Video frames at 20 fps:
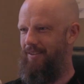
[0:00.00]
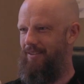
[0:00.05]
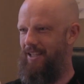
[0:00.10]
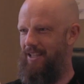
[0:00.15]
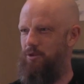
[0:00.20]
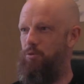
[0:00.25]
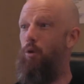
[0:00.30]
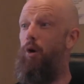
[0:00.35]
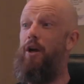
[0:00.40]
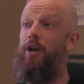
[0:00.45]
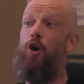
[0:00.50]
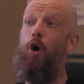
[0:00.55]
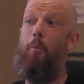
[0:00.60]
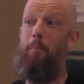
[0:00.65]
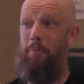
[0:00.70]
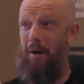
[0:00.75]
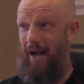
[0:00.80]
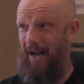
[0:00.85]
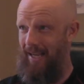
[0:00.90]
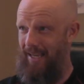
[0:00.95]
That's why you
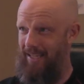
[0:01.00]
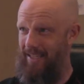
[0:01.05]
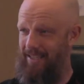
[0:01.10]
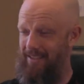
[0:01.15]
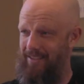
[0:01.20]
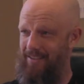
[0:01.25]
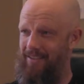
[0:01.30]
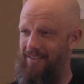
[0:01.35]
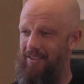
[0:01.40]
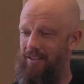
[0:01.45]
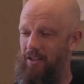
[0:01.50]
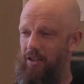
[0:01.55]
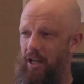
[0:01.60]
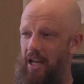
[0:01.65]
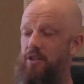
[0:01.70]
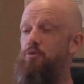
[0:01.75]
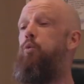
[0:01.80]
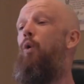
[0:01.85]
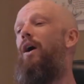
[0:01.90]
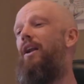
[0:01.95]
got pain.
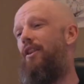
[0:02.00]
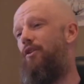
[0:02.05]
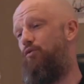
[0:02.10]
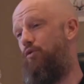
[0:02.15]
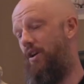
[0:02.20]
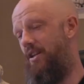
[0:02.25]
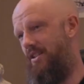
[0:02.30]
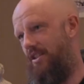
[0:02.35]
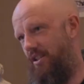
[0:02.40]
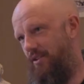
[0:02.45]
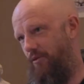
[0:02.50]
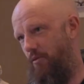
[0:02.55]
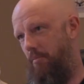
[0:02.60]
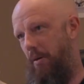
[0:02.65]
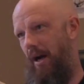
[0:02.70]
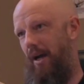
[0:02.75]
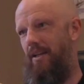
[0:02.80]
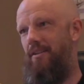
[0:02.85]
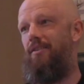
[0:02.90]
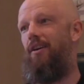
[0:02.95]
It's one of the reasons for
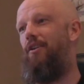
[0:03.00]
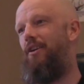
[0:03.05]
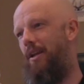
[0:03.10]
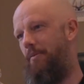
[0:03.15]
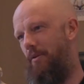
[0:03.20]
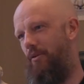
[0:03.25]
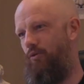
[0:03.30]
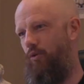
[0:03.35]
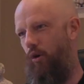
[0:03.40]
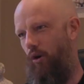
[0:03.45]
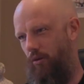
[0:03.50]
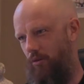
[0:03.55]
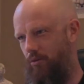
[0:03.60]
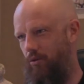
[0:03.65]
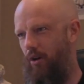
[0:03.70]
pain, don't get me wrong.